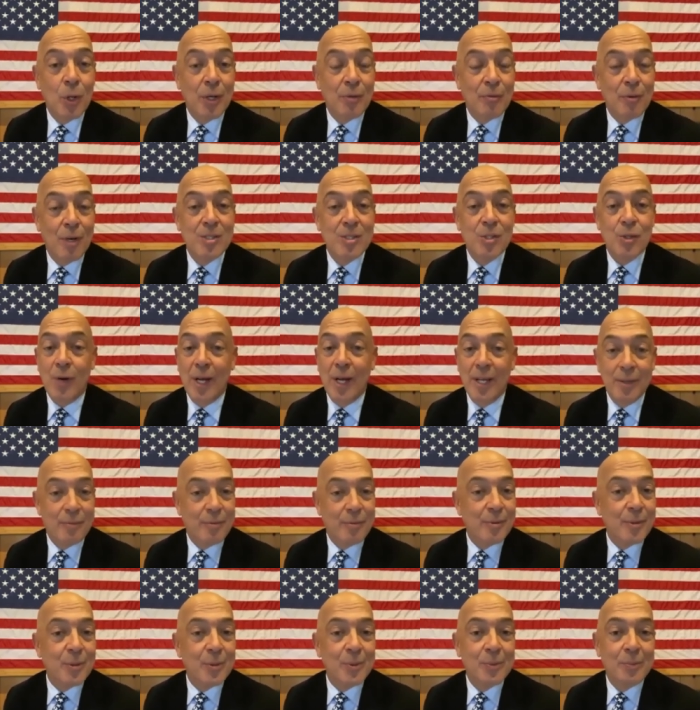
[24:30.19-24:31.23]
It runs right
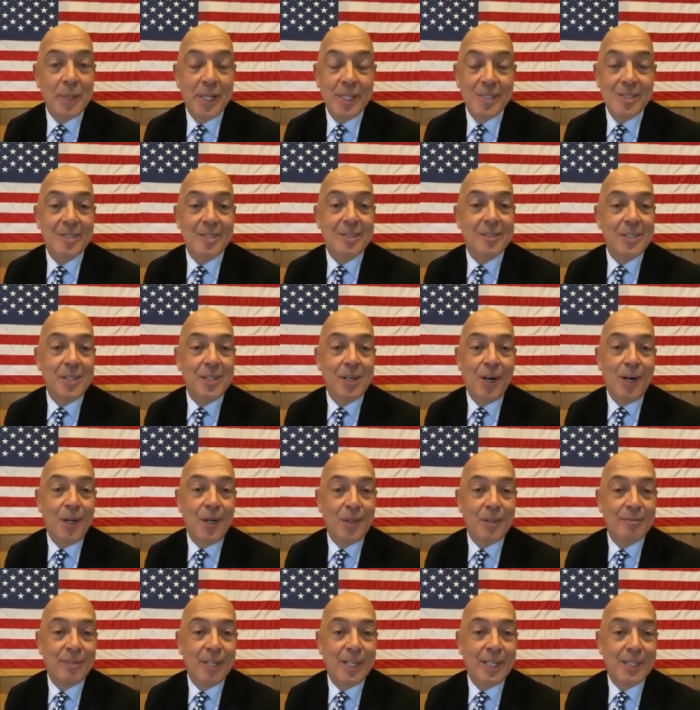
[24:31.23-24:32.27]
through basically
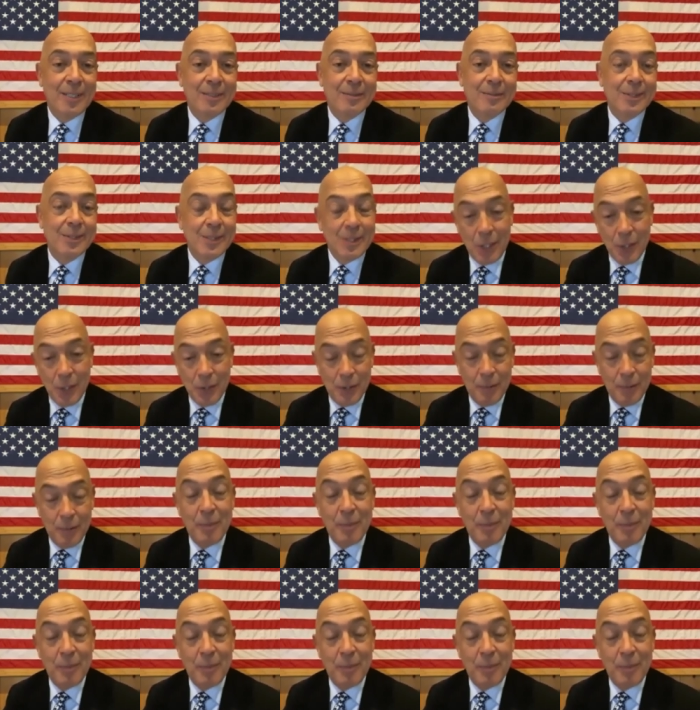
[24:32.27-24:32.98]
all of our, uh,